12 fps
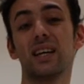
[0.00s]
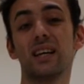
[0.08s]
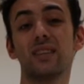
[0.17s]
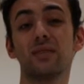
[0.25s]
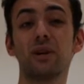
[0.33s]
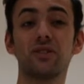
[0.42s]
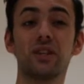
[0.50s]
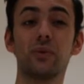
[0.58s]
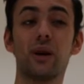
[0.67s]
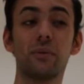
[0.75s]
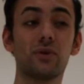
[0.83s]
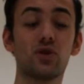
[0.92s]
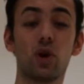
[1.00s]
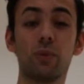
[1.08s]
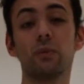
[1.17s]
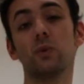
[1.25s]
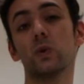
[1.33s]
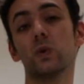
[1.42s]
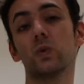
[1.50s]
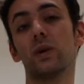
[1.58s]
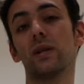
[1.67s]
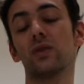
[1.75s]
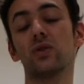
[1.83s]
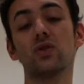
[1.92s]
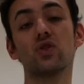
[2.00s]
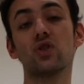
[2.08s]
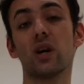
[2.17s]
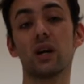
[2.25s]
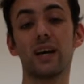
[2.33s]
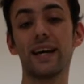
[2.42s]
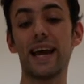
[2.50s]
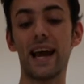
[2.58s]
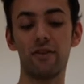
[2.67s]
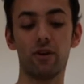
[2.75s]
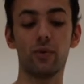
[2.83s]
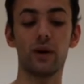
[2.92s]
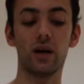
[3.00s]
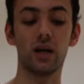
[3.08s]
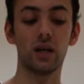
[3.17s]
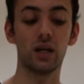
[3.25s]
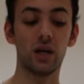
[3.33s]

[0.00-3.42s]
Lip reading: especially when I'm in shopping malls where there's just jump light everywhere.